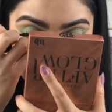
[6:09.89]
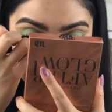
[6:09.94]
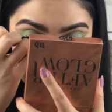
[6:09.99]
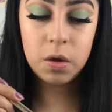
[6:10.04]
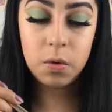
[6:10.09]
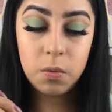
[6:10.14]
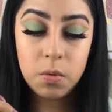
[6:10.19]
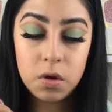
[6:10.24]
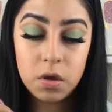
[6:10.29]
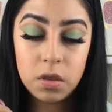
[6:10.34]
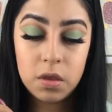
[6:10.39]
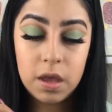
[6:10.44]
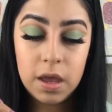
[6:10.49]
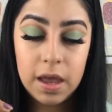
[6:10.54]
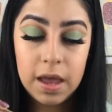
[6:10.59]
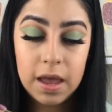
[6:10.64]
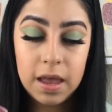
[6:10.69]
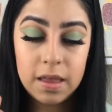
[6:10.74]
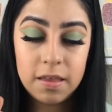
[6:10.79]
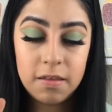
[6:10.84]
Now we're gonna
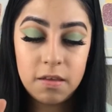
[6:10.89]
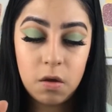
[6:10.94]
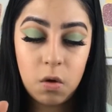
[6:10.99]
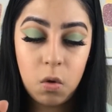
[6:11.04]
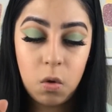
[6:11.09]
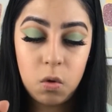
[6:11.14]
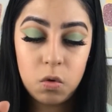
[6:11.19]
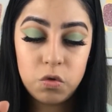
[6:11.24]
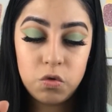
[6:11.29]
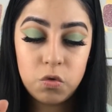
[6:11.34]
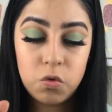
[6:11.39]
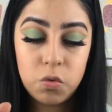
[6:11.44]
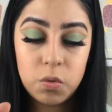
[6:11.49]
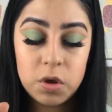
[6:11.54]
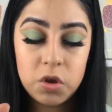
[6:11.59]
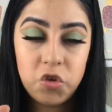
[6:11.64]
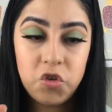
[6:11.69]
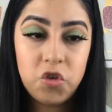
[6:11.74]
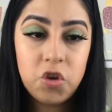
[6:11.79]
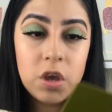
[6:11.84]
add Old Grinch